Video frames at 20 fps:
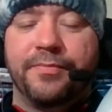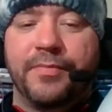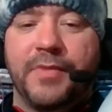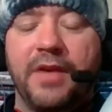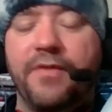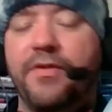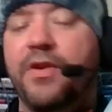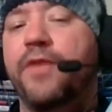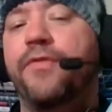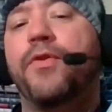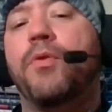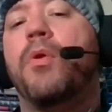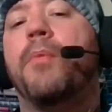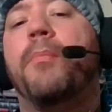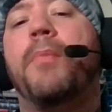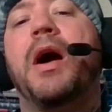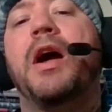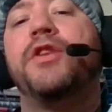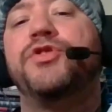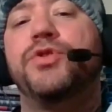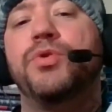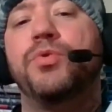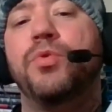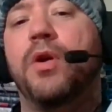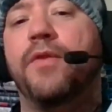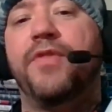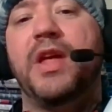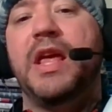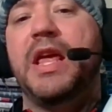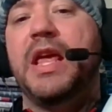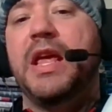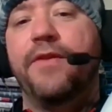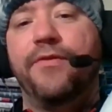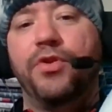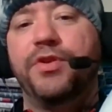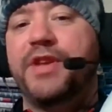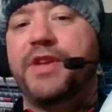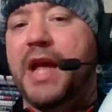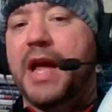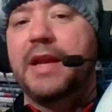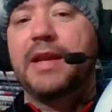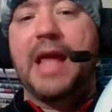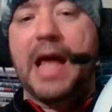Even if it reminds you of the Evil Dead